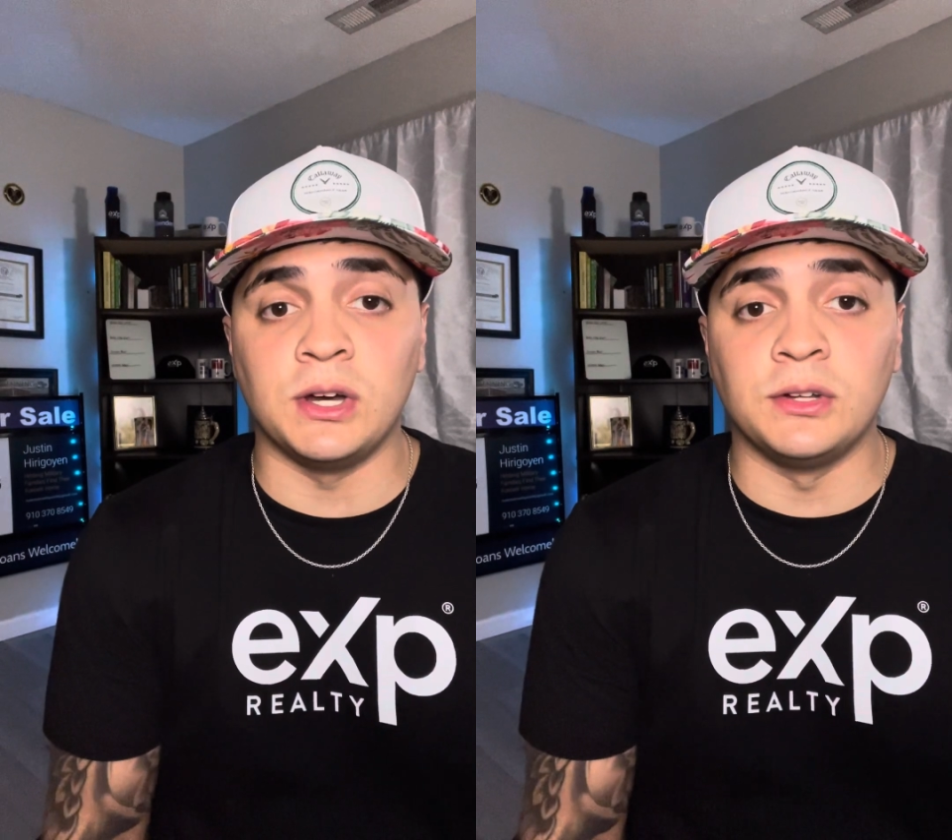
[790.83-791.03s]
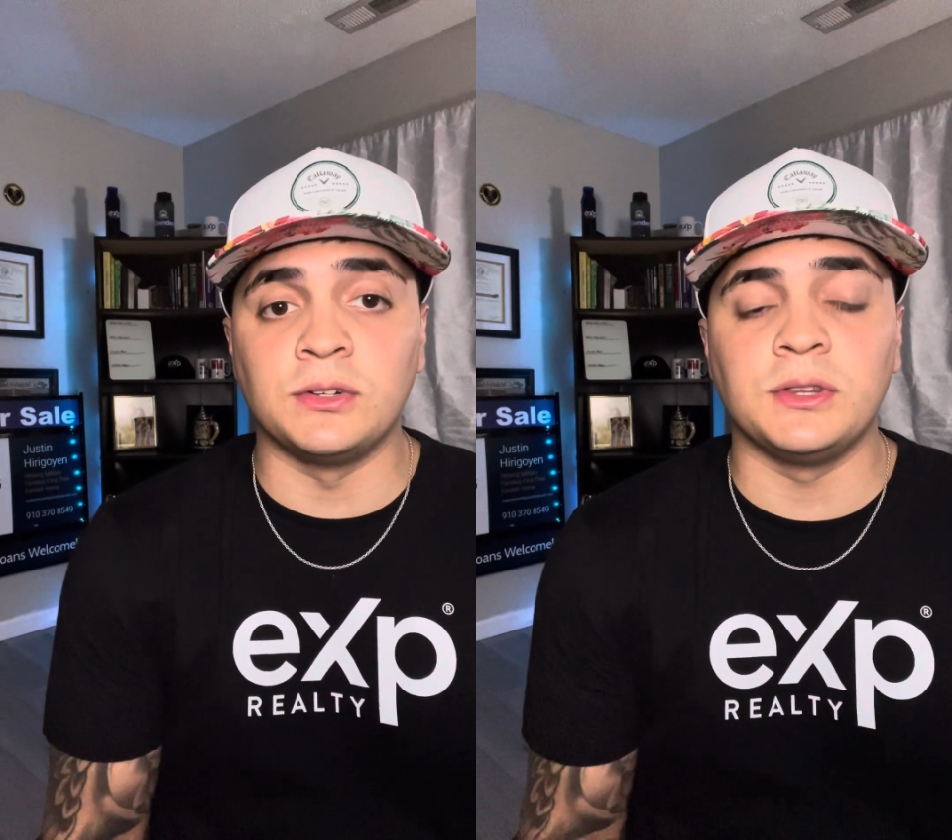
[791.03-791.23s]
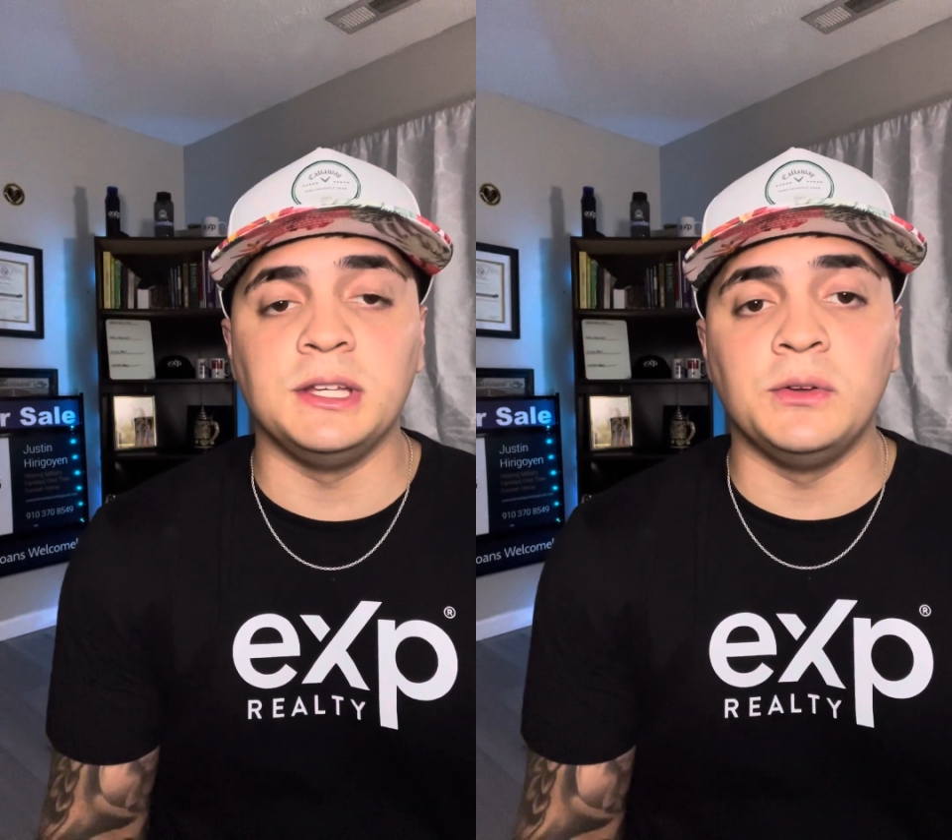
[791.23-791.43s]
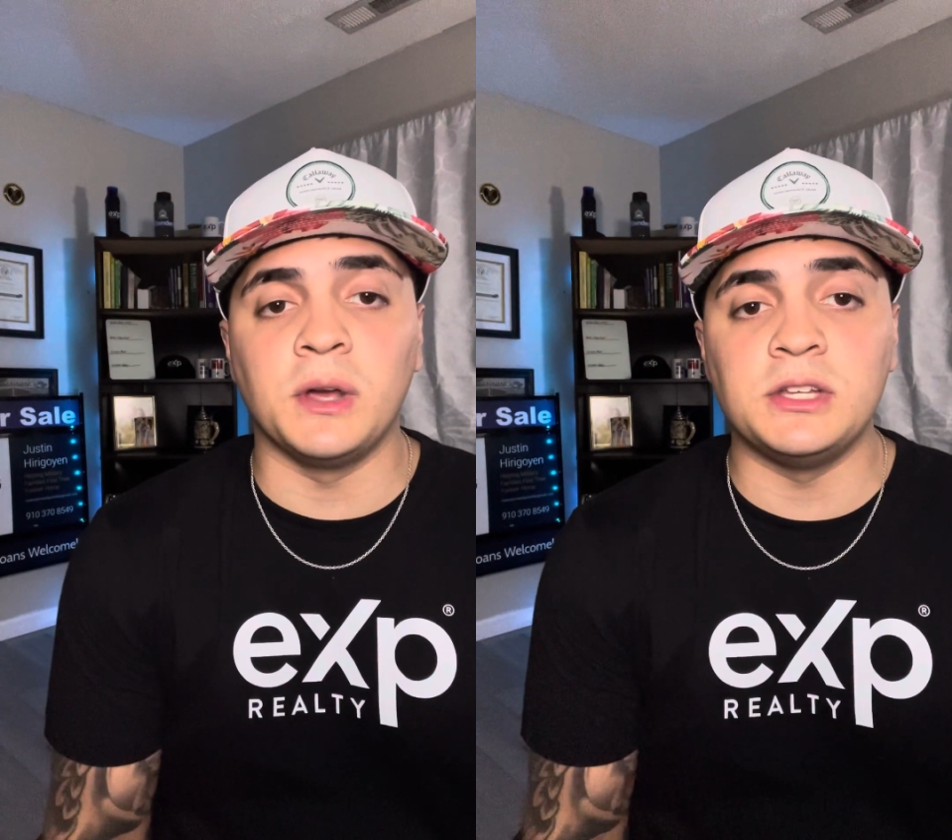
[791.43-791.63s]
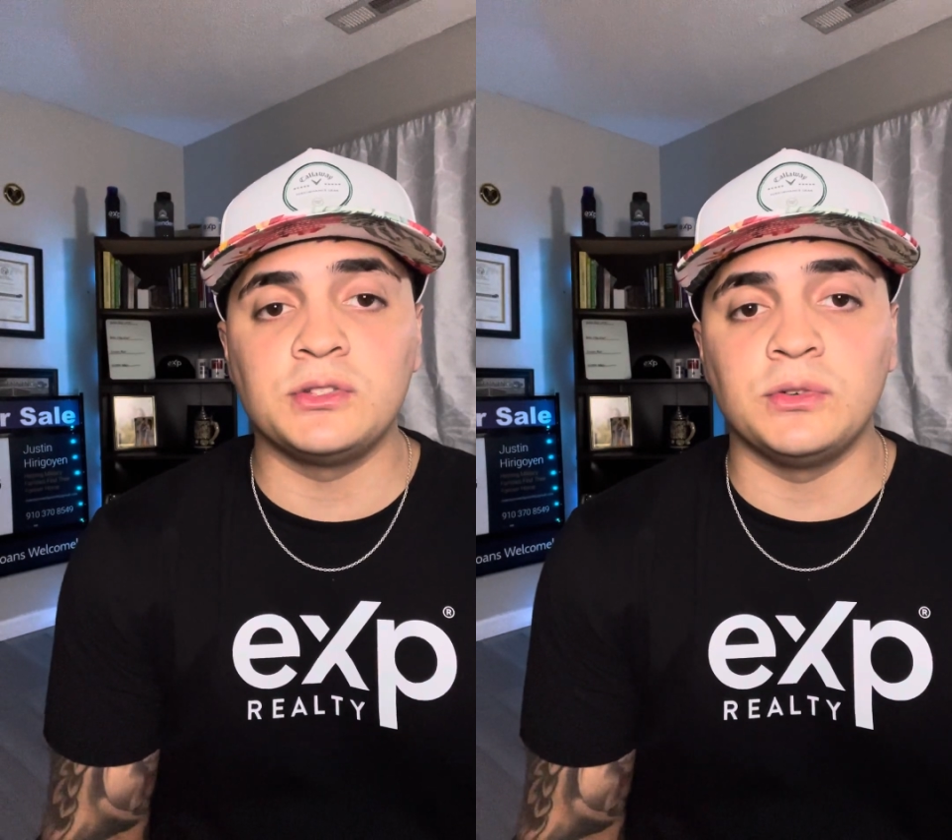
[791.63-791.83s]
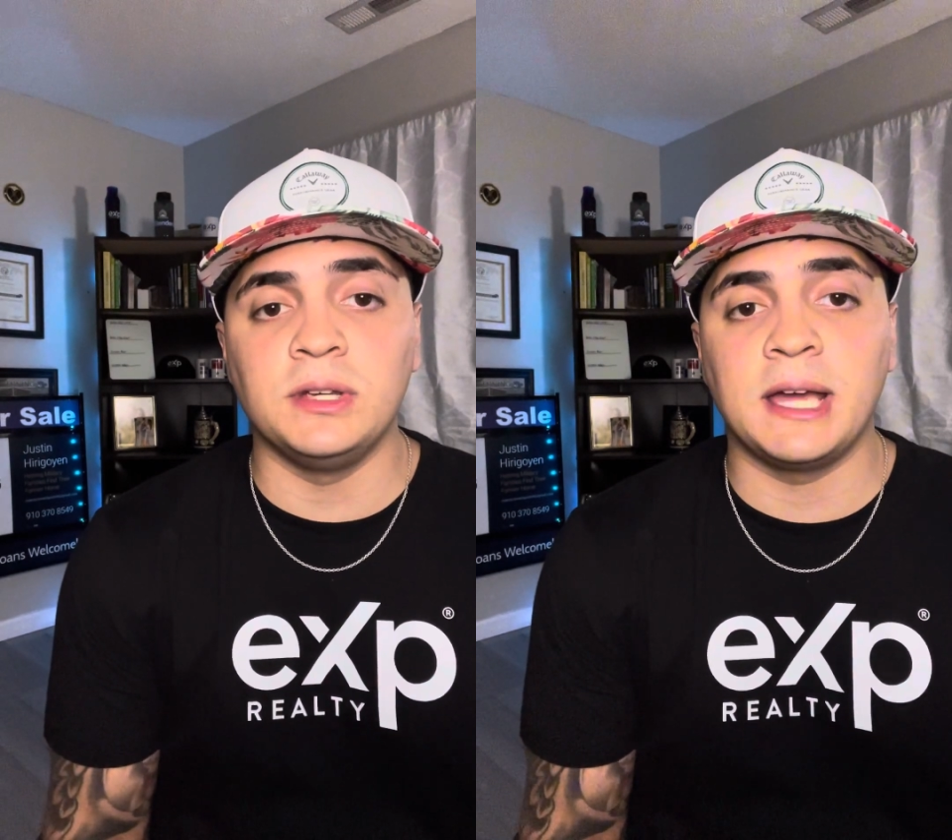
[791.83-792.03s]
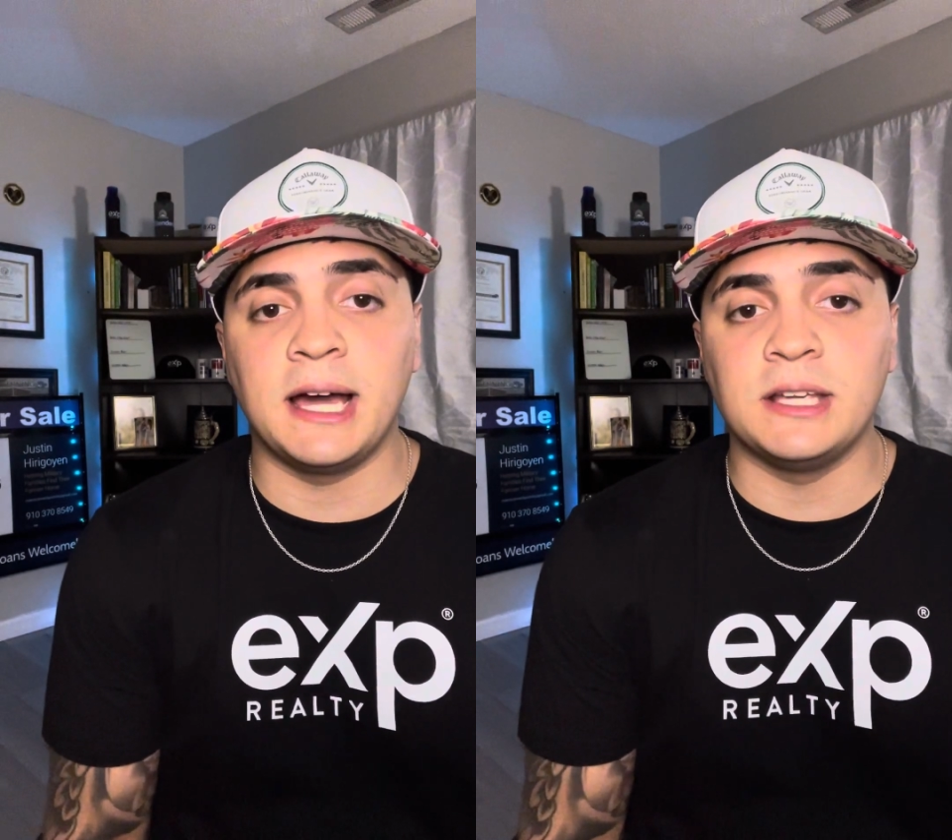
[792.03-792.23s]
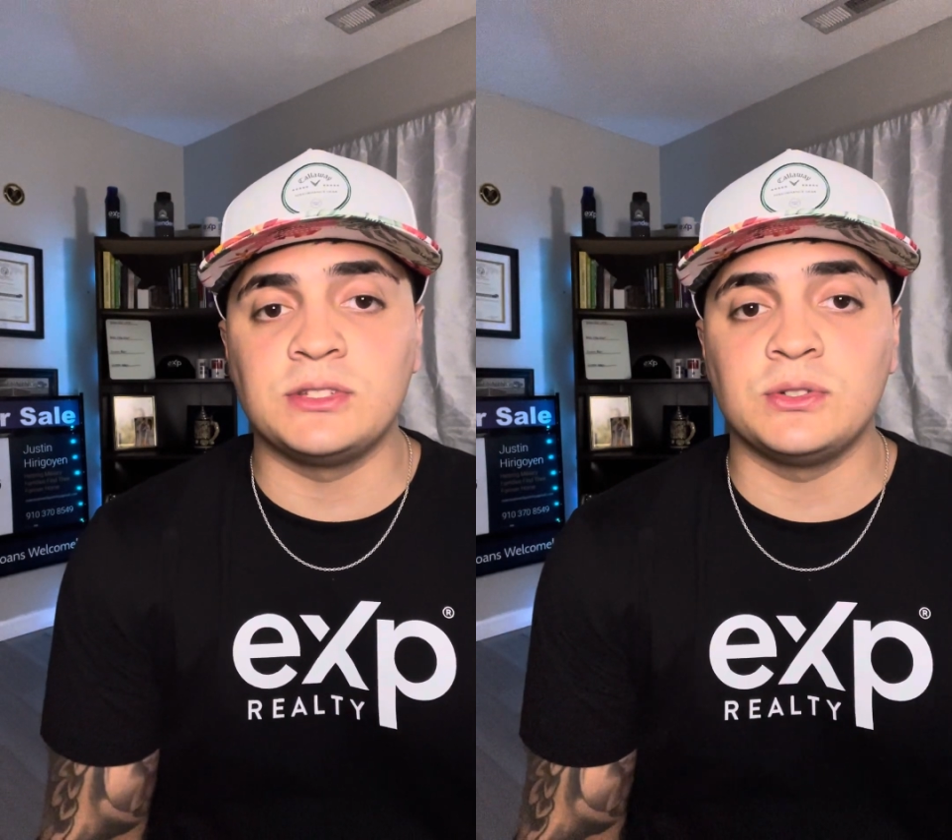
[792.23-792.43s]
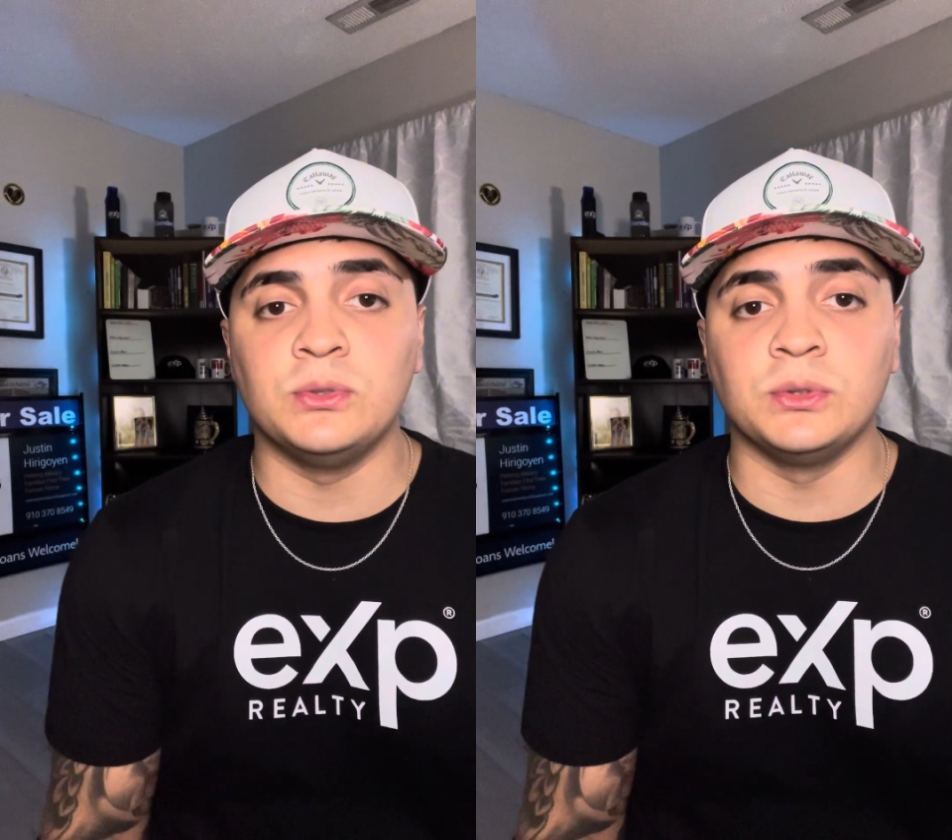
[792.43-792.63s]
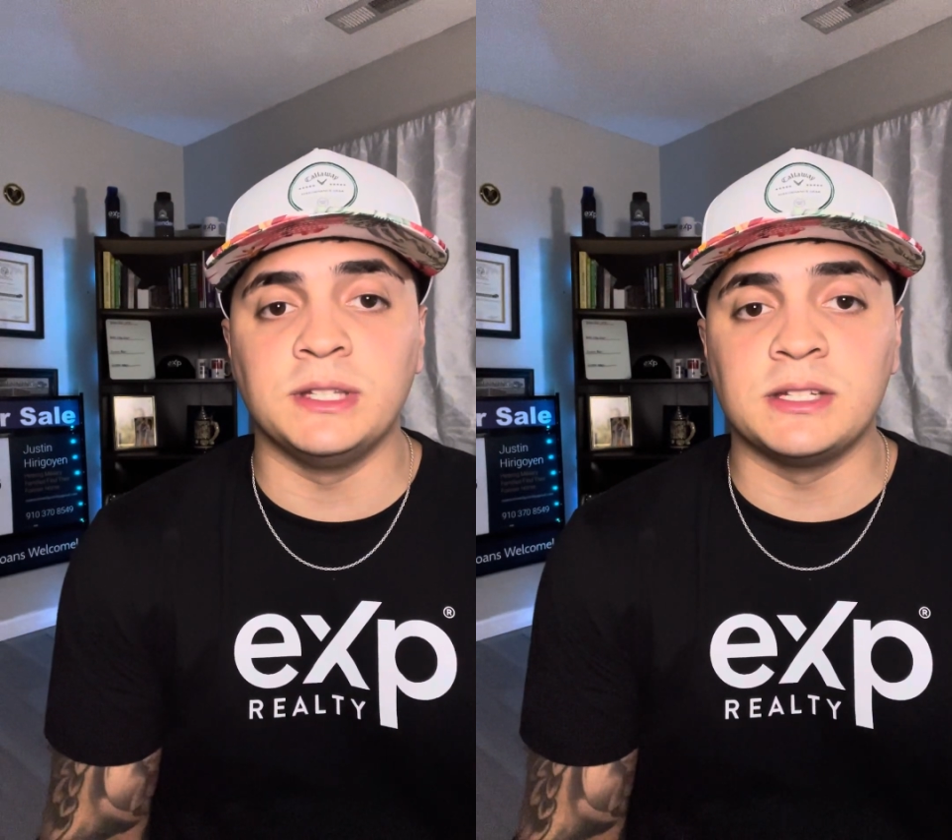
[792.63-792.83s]
under the Grace Creek High
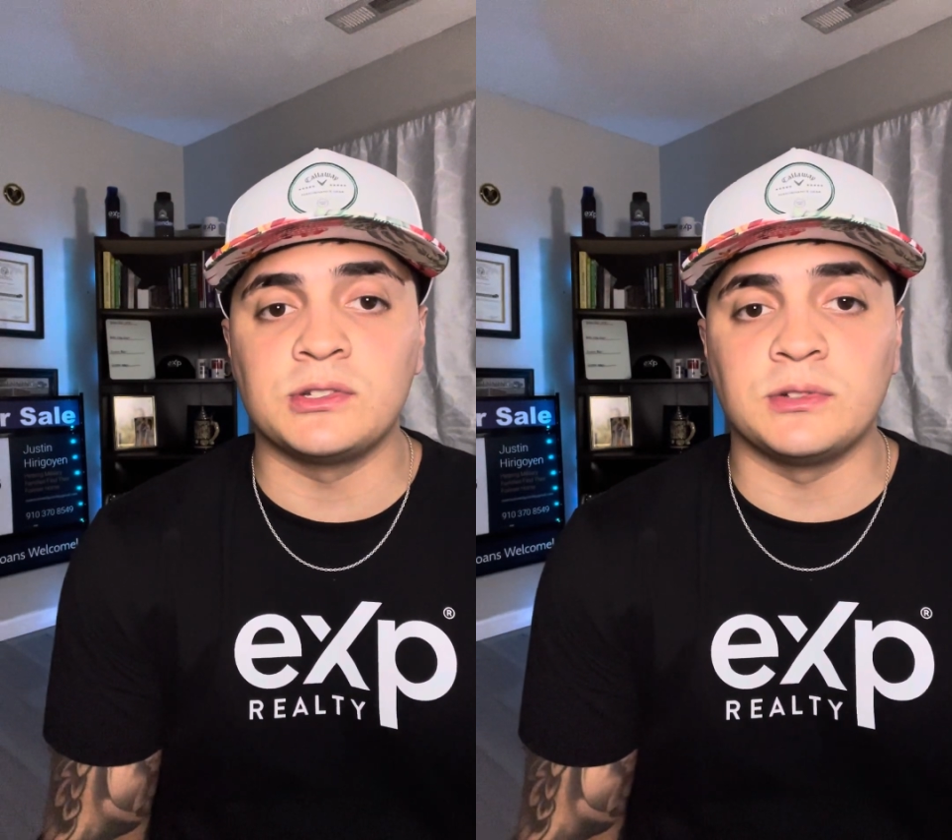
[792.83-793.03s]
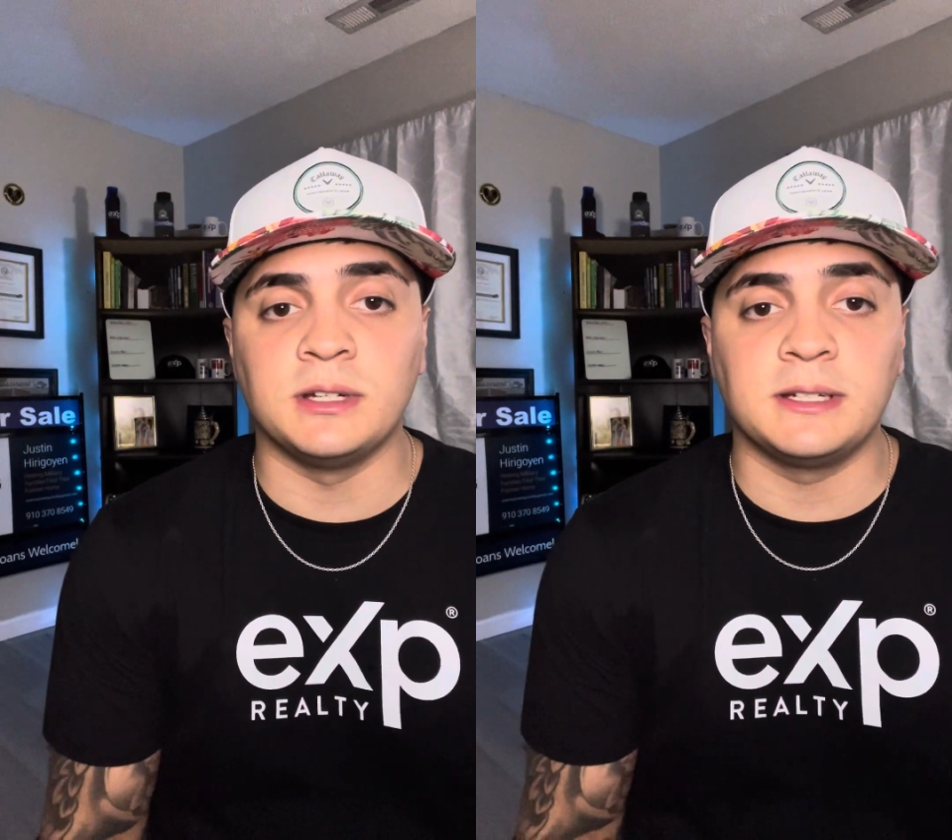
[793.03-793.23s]
School District.